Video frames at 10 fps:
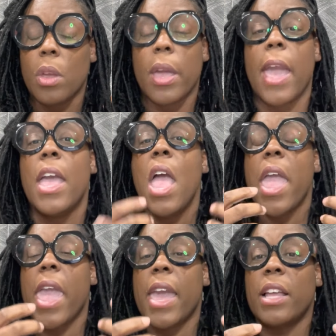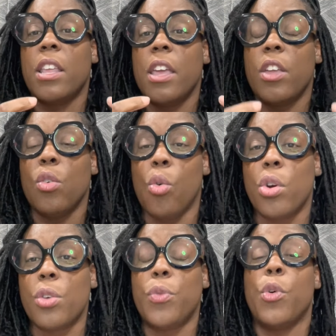okay? And in
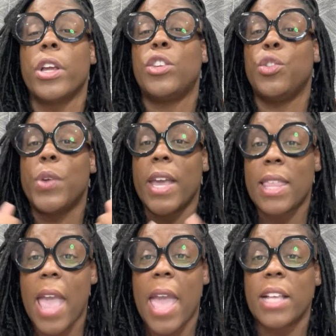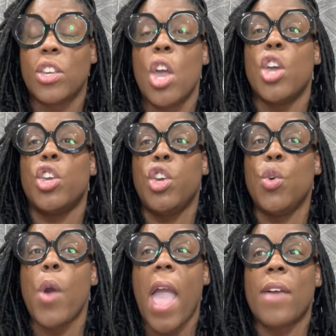order for it to connect,
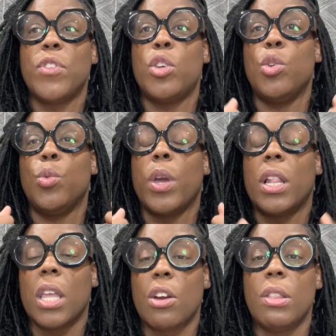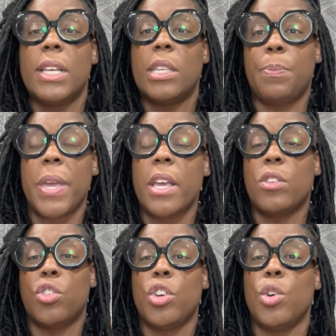you have to clearly
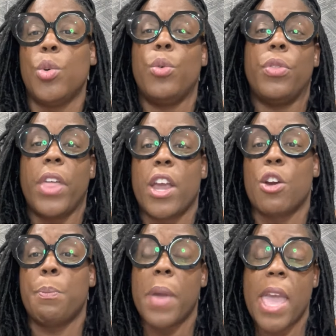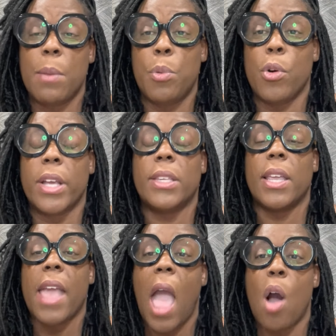speak to their pain points
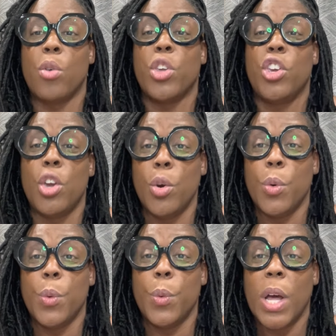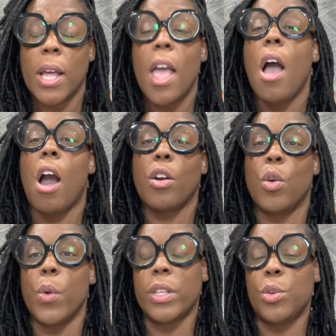and how you are
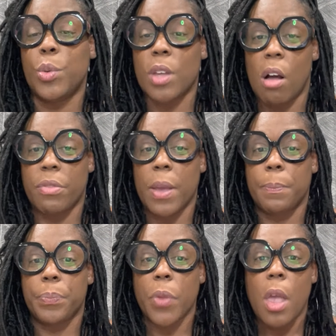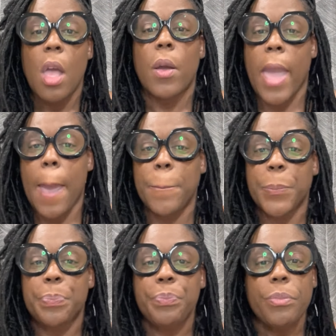going to solve them, okay?
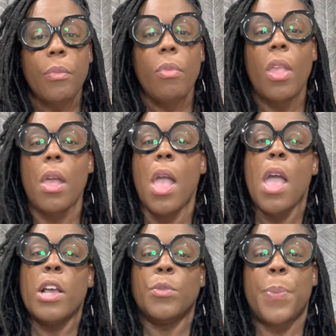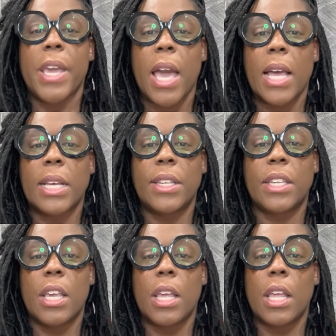
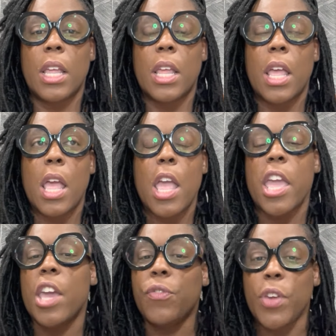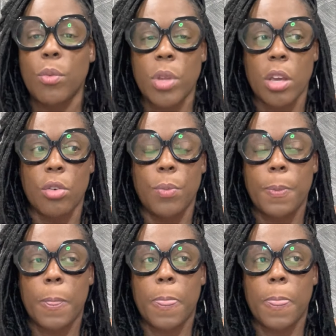Because if you knew